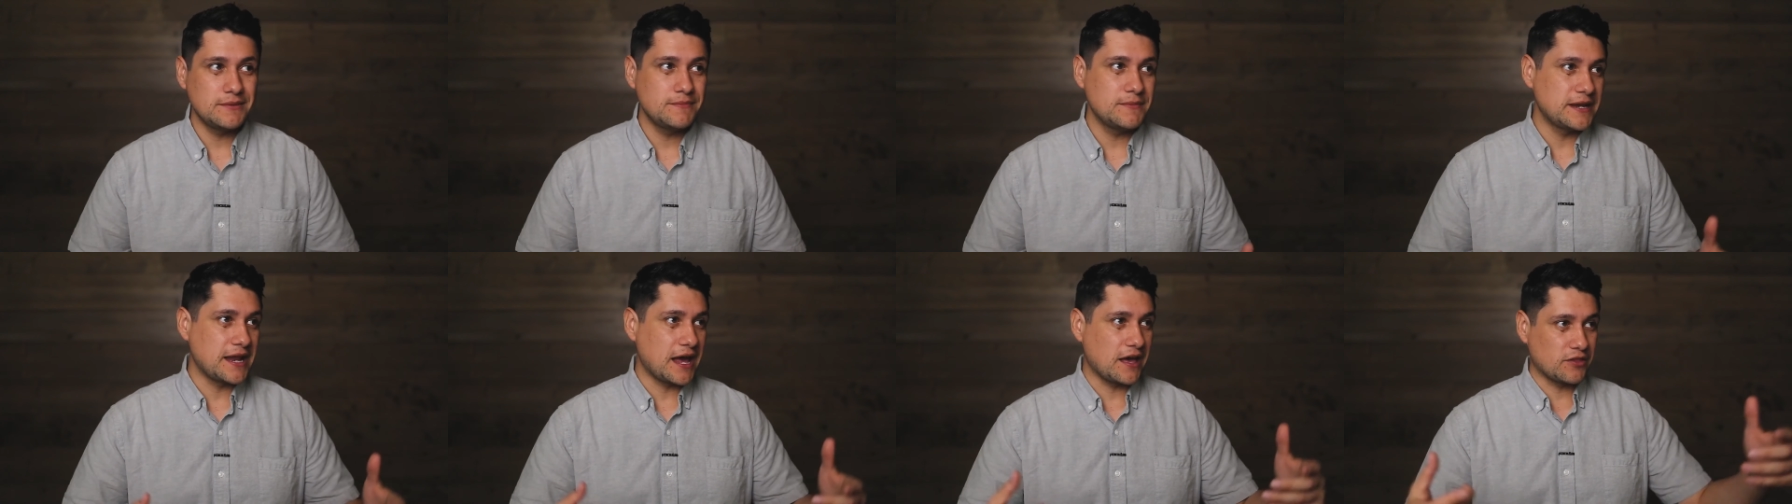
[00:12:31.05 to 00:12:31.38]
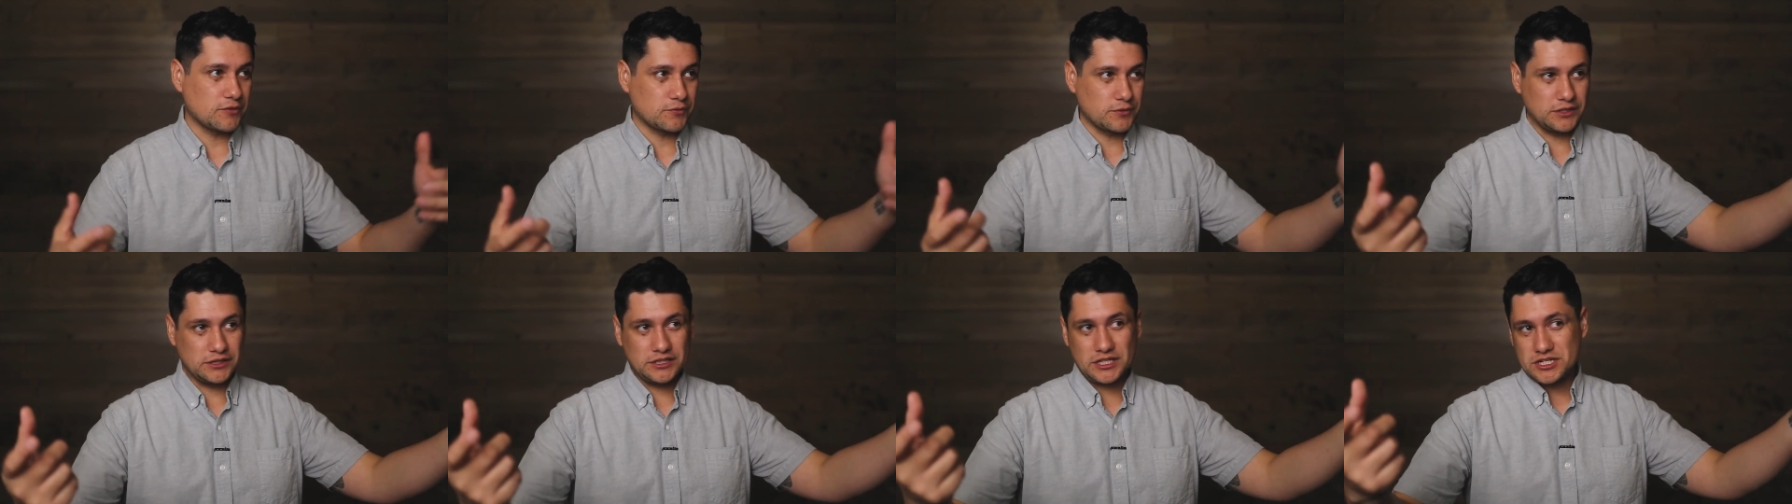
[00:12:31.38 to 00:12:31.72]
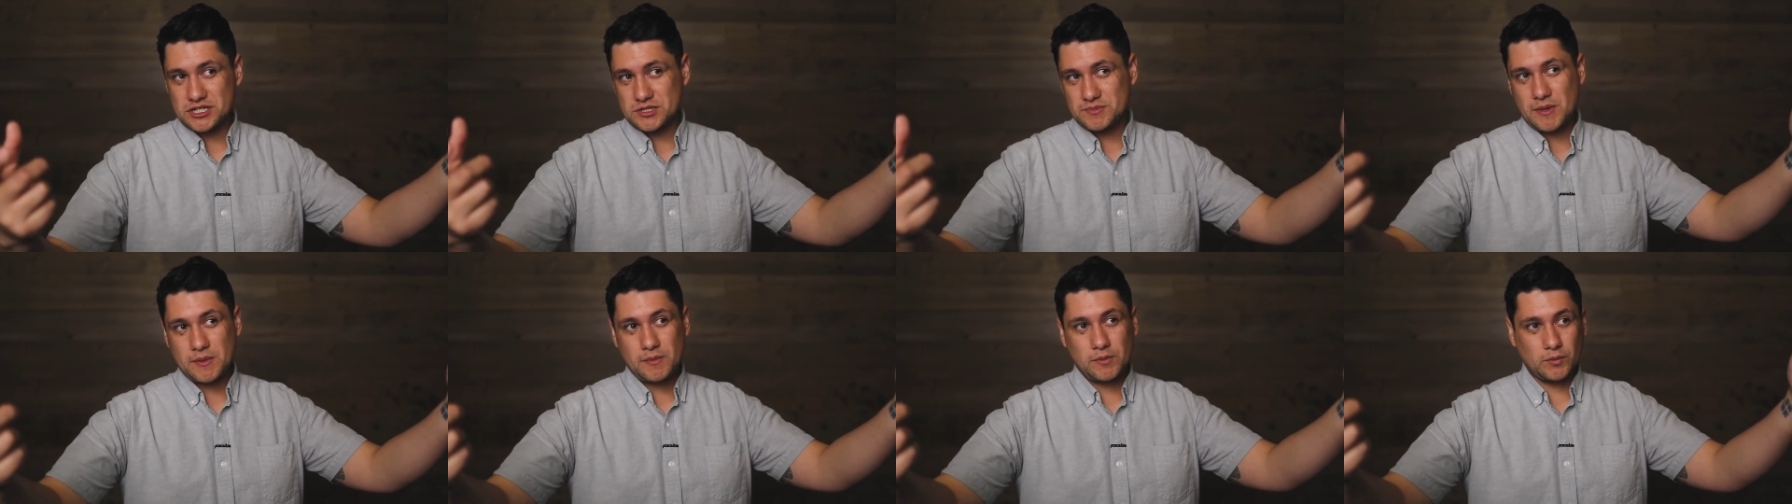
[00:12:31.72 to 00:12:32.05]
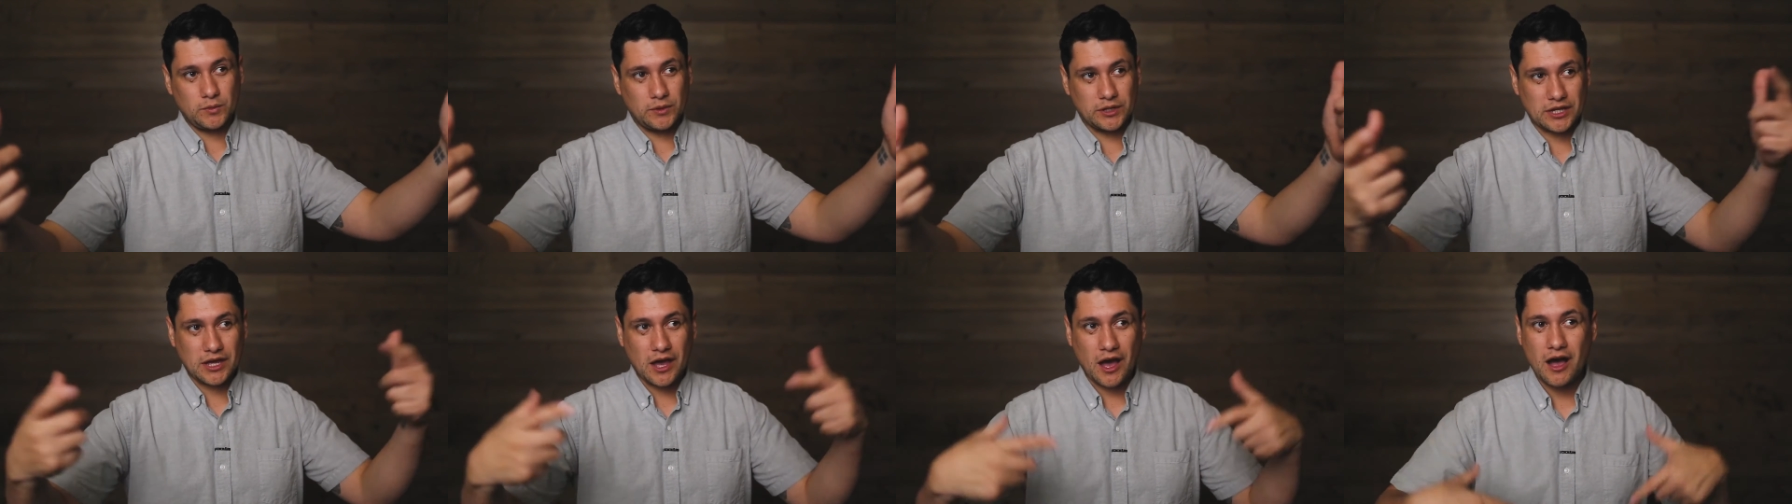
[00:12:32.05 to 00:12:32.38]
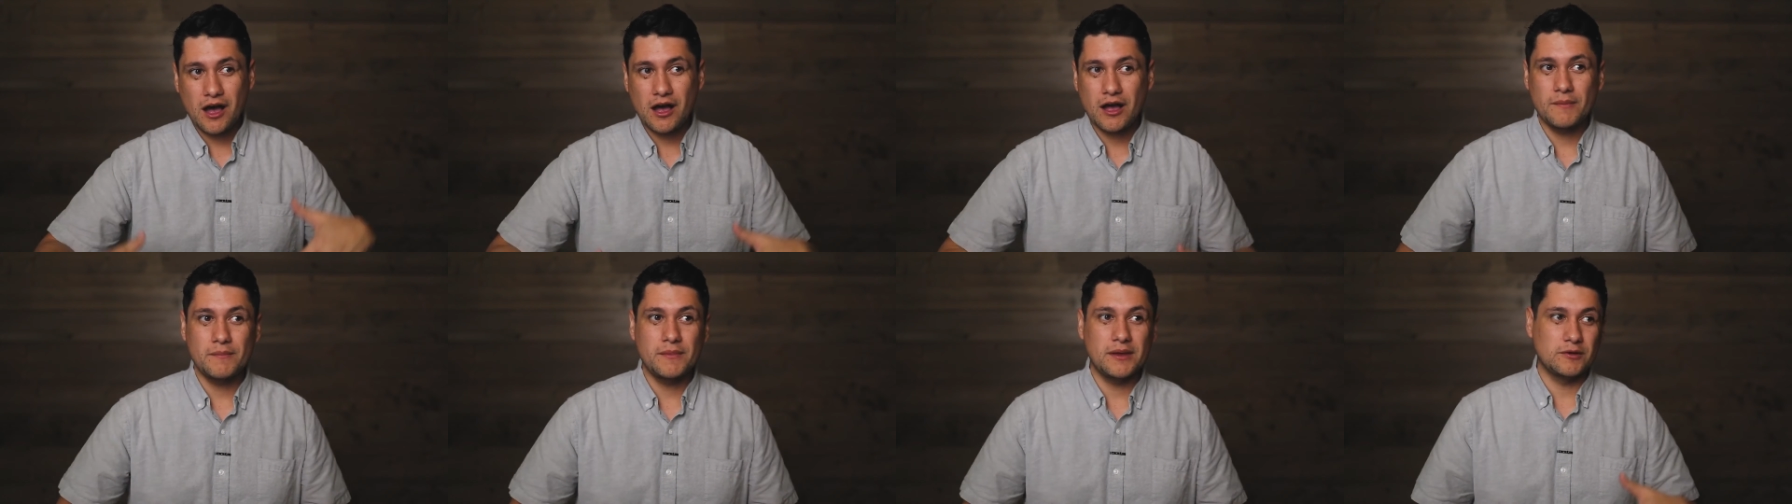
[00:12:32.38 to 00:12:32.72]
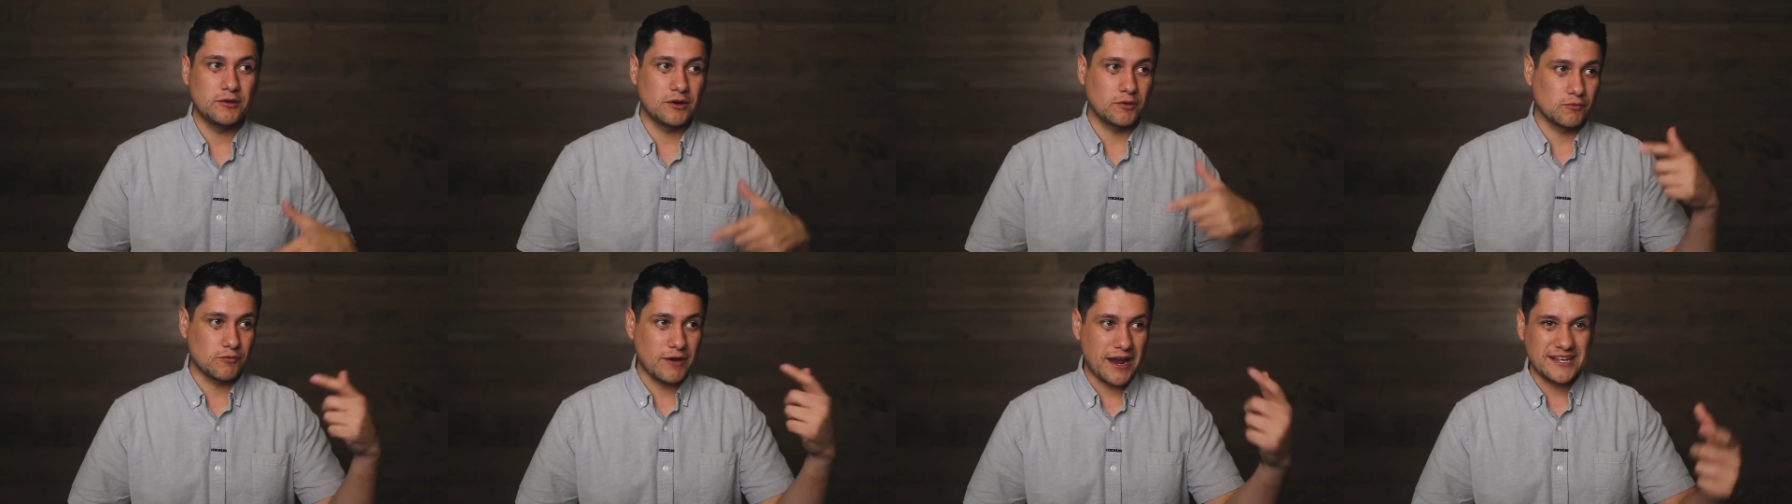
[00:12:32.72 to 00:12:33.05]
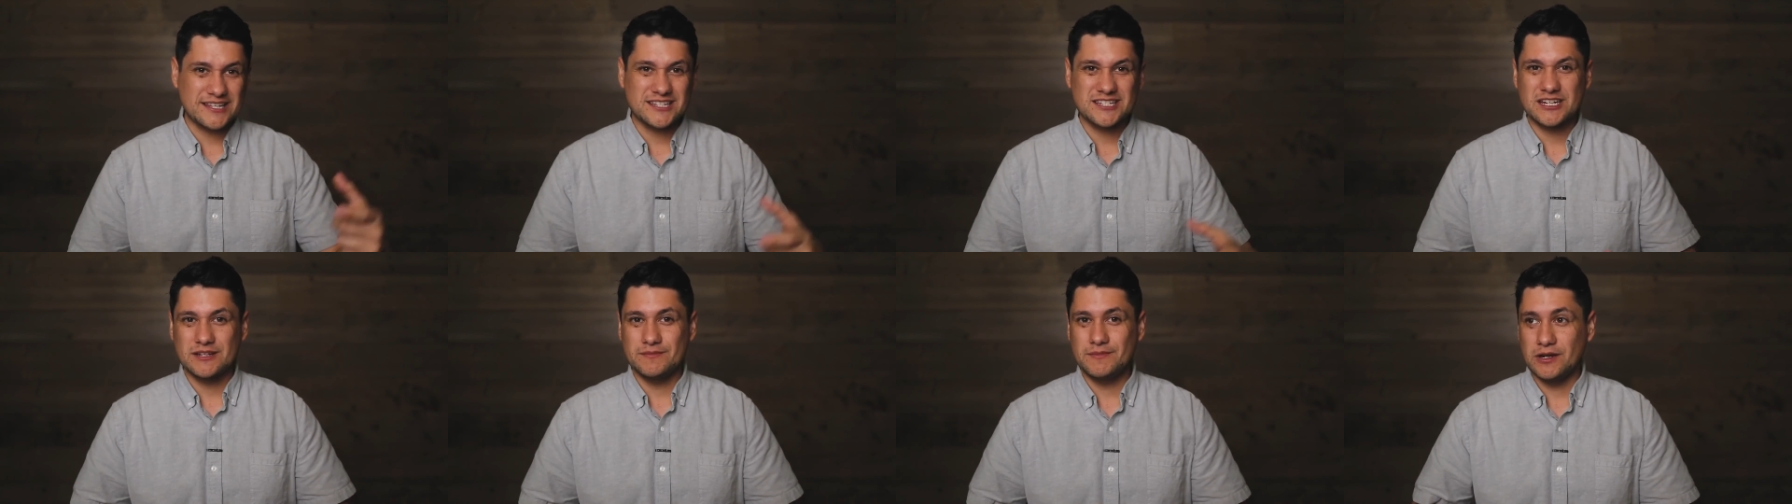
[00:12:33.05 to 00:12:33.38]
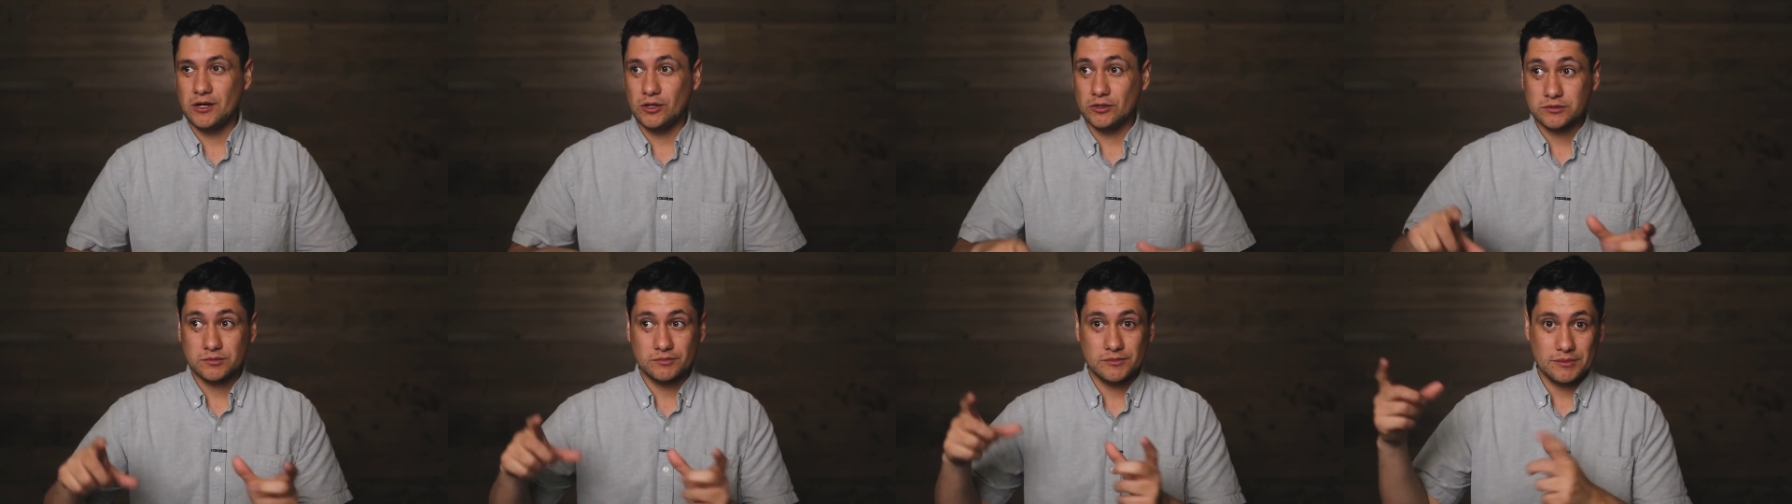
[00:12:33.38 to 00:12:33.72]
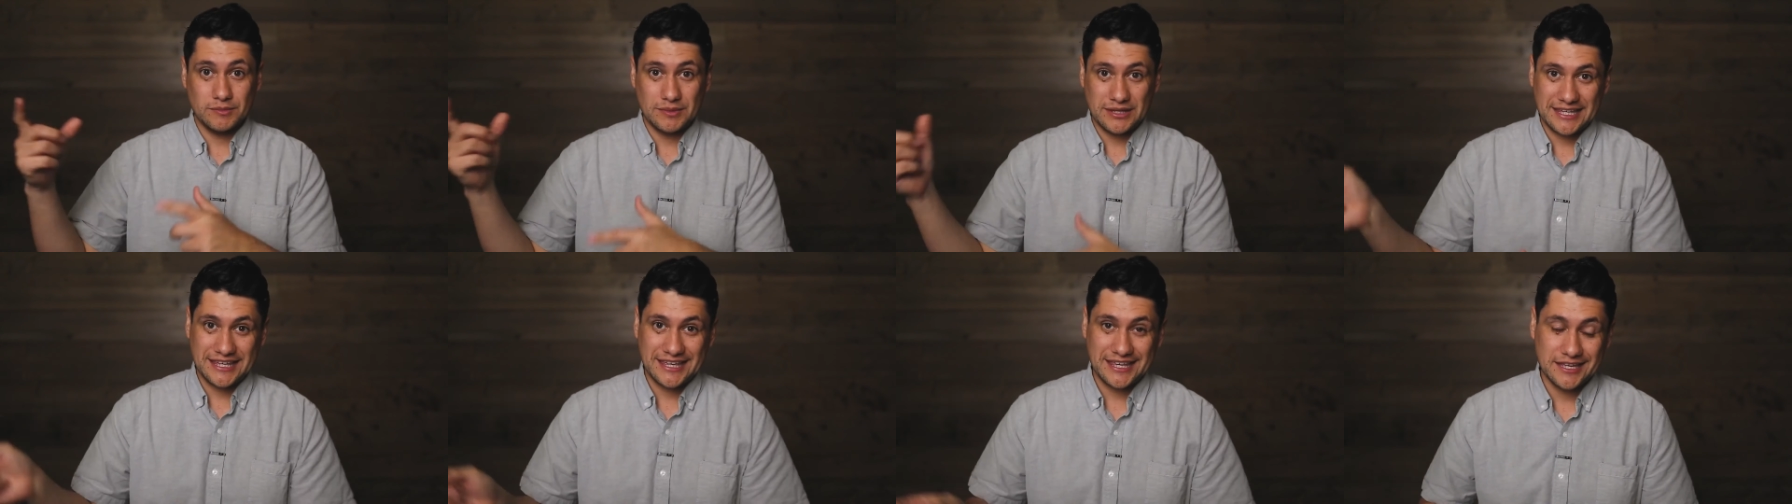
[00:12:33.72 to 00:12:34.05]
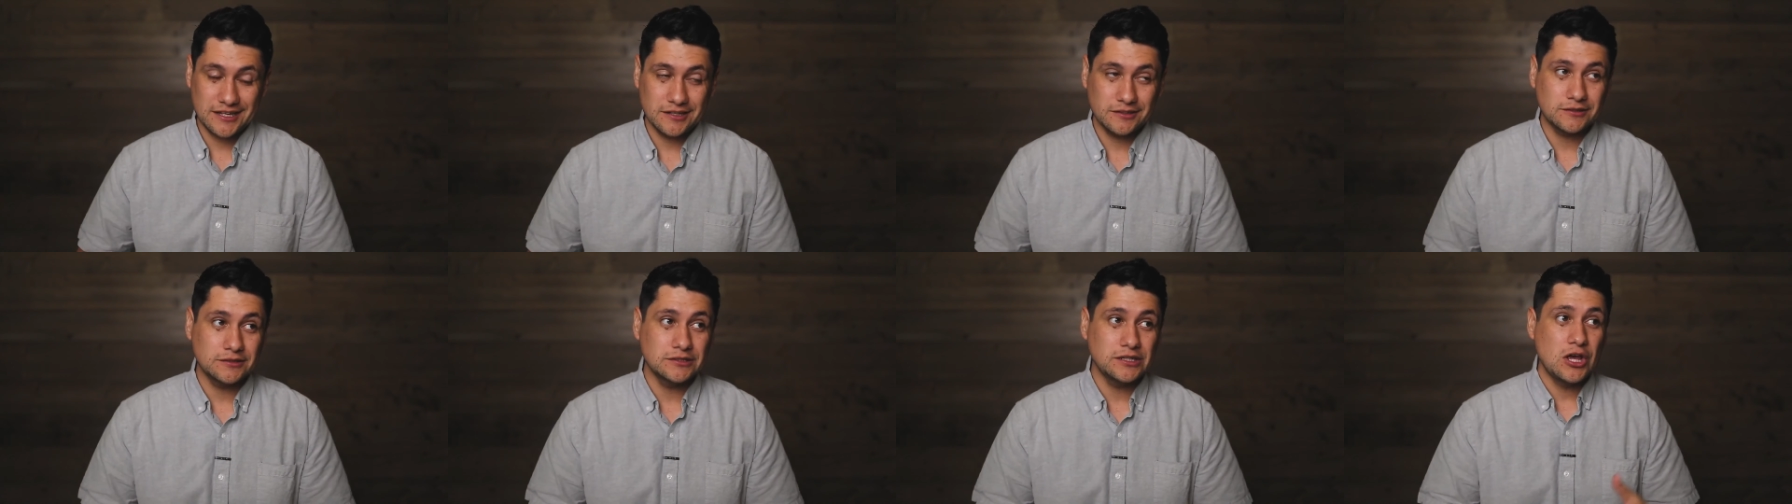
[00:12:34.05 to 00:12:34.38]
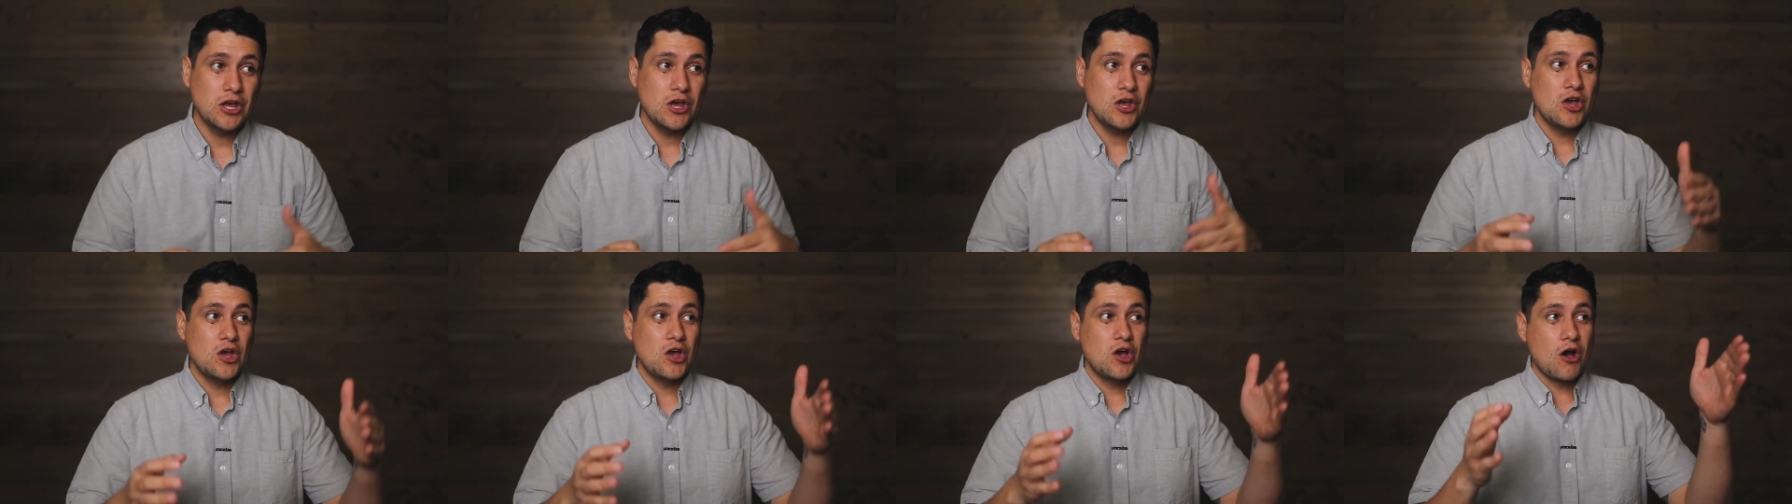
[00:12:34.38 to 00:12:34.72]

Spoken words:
him and how the religious people would come and arrest him and ultimately be killed.